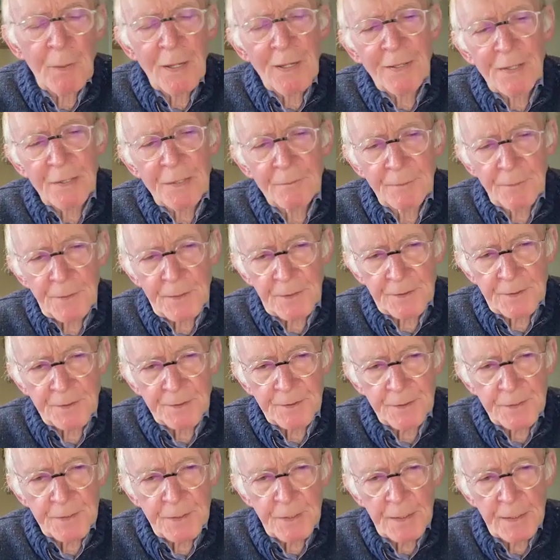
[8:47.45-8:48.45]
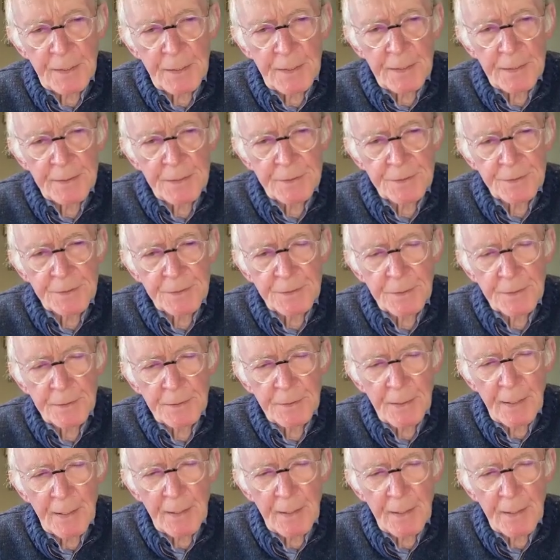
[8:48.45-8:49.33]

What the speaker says: back of this is,